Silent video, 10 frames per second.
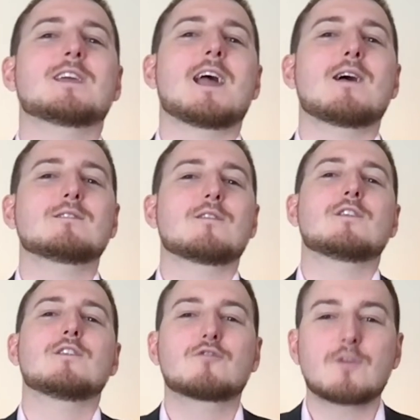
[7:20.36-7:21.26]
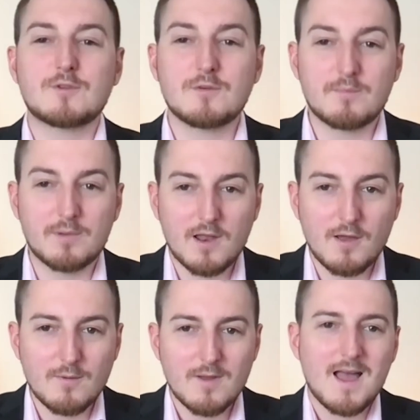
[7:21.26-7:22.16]
out the description below,
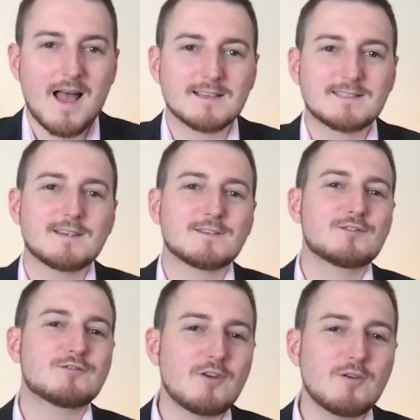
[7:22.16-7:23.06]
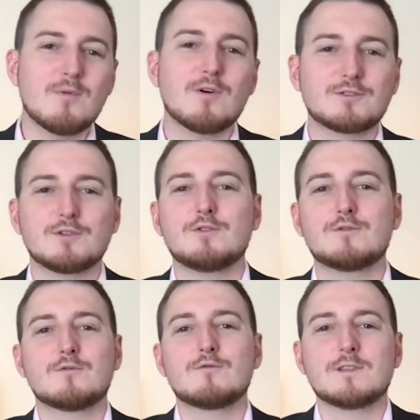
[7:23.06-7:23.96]
as there's so much useful
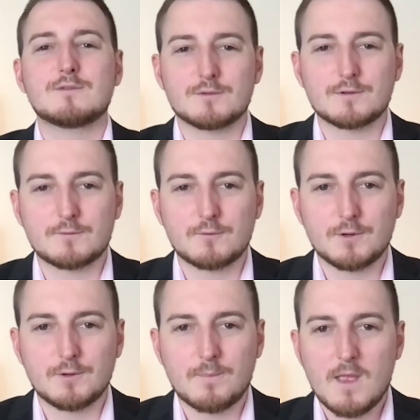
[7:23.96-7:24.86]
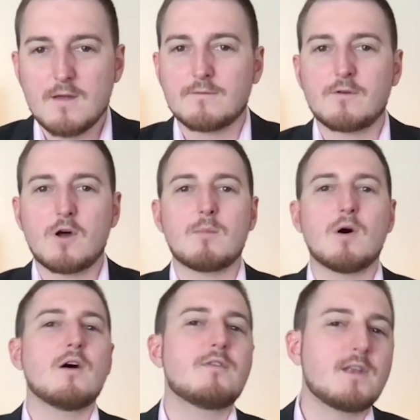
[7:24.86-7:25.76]
resources for you, from
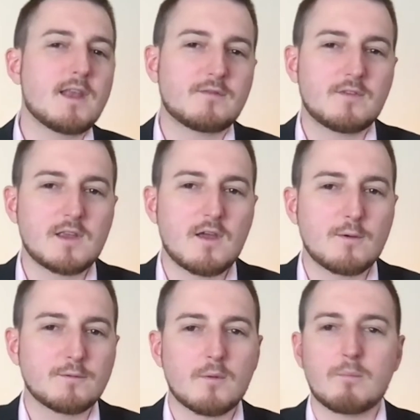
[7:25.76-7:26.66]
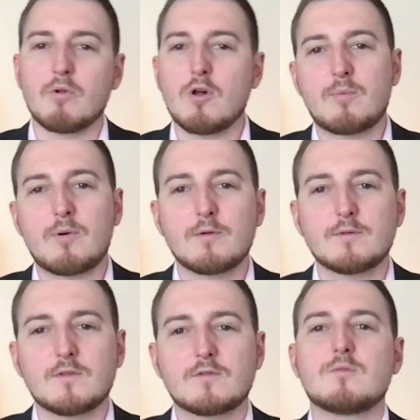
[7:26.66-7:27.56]
other Nest videos, blog posts
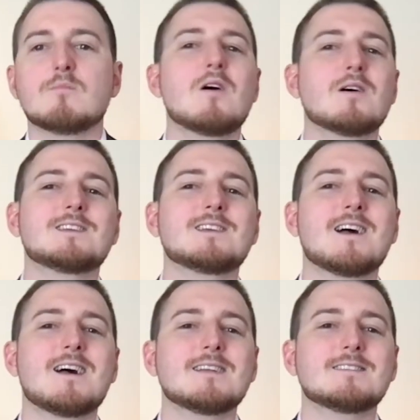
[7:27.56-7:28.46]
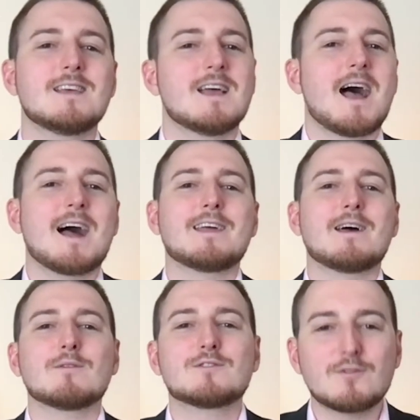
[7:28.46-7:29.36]
to marketing guides and our
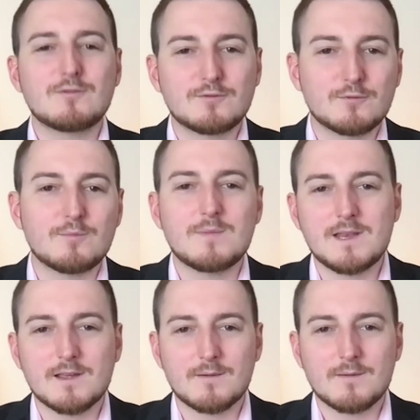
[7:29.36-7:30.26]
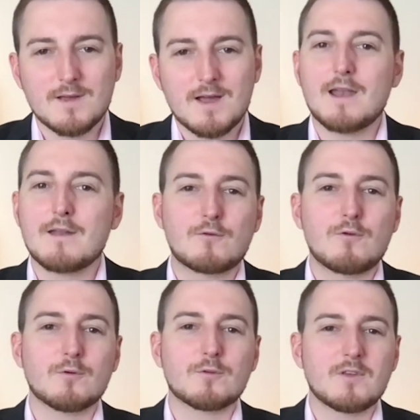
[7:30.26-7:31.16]
social media, and of
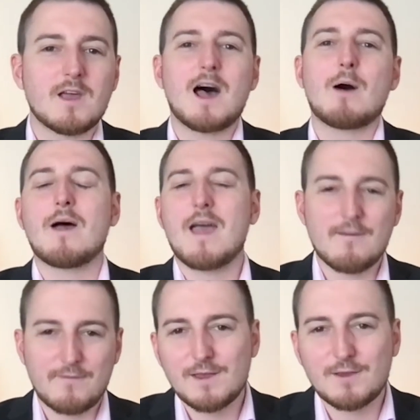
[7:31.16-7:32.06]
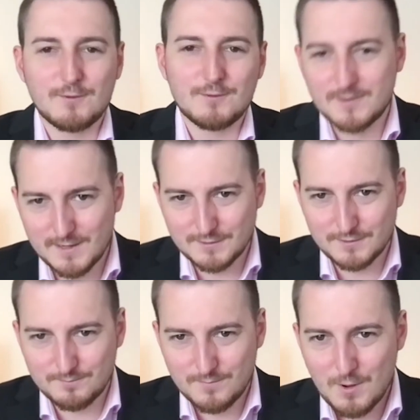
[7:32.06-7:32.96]
course our FAQs section,
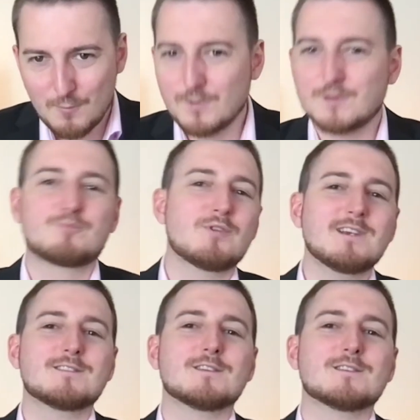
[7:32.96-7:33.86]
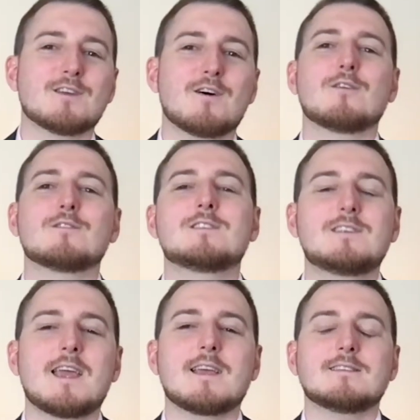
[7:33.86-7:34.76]
which brings us on
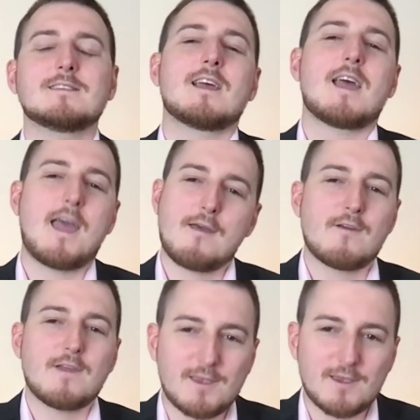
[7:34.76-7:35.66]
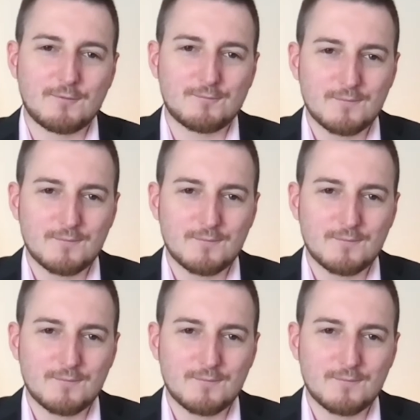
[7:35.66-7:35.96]
today's FAQ.